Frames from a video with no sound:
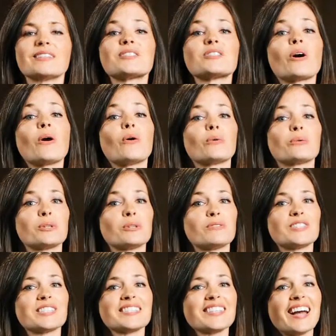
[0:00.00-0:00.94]
So,
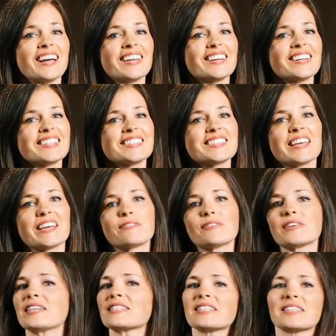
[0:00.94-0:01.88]
you've decided a
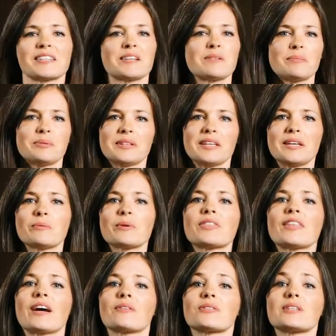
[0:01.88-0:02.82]
safe isn't complete
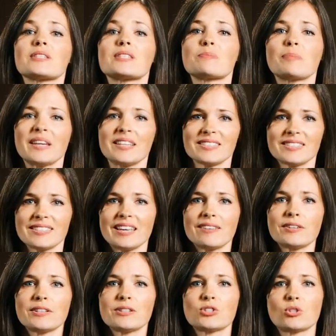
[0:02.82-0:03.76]
without the
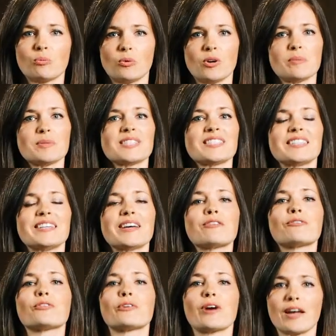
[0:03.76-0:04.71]
space-saving supremacy
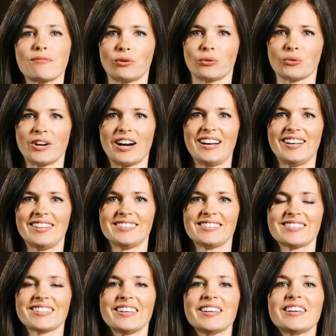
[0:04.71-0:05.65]
of rifle
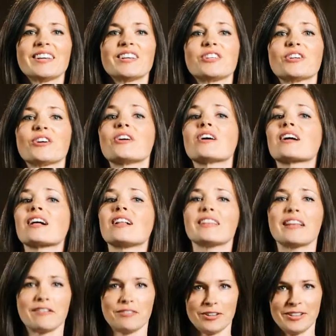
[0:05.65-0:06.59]
rods. You're a
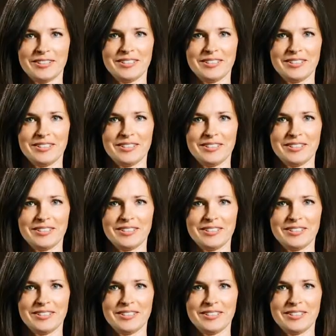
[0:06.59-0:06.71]
clever